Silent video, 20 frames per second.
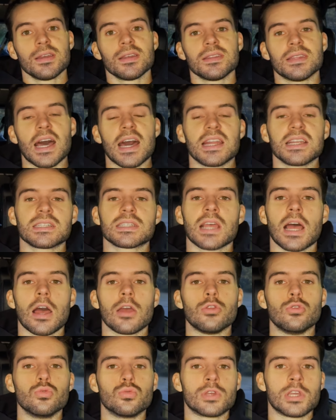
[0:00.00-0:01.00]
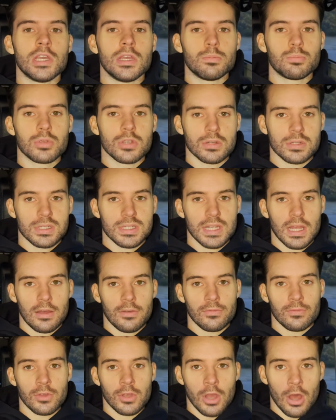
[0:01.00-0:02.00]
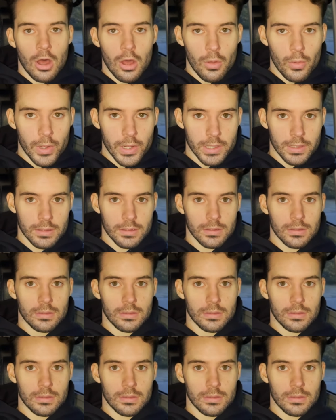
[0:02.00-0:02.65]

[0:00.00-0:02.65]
That is how you keep yourself going.